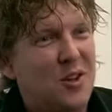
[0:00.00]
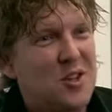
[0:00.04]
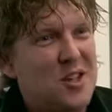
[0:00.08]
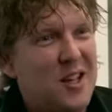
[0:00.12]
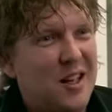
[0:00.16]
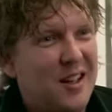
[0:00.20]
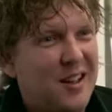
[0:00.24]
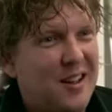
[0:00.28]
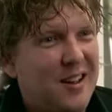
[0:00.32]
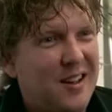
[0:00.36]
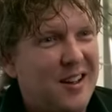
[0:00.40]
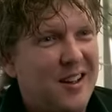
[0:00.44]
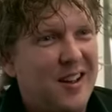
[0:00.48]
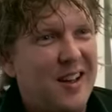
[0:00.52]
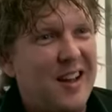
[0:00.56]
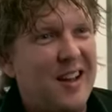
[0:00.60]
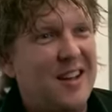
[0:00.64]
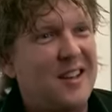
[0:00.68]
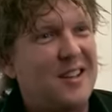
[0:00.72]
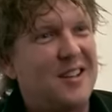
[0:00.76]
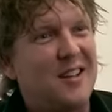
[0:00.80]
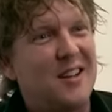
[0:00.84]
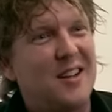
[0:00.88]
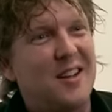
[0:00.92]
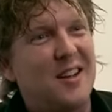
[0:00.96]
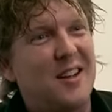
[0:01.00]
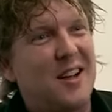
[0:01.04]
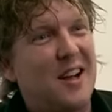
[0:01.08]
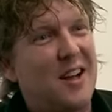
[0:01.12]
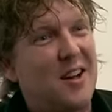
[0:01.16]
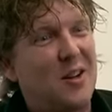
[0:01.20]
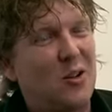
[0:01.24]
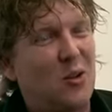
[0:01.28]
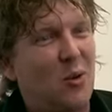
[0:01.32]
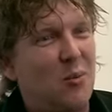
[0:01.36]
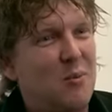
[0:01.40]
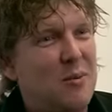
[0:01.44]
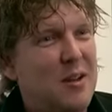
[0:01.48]
homes will be pleasant with
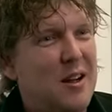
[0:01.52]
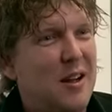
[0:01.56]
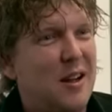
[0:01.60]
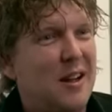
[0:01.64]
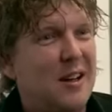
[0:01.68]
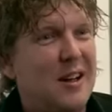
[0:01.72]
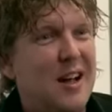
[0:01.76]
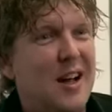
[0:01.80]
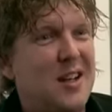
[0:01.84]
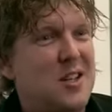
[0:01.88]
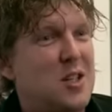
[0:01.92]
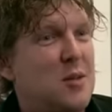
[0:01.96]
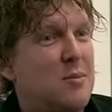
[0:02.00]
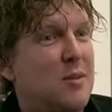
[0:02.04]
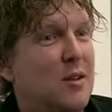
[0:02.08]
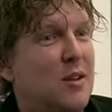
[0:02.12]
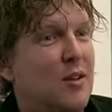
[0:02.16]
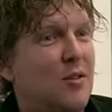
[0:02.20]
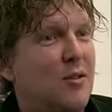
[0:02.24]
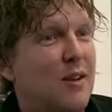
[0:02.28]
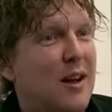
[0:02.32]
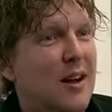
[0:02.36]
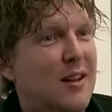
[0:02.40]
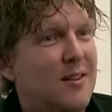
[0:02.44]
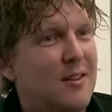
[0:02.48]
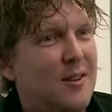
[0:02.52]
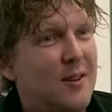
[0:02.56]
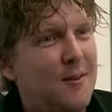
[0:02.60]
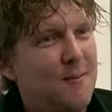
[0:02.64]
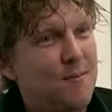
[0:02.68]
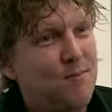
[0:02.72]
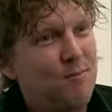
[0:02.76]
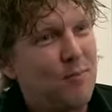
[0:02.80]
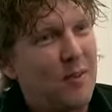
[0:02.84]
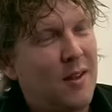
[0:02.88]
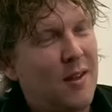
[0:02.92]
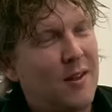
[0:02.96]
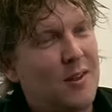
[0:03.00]
a close relationship to the water.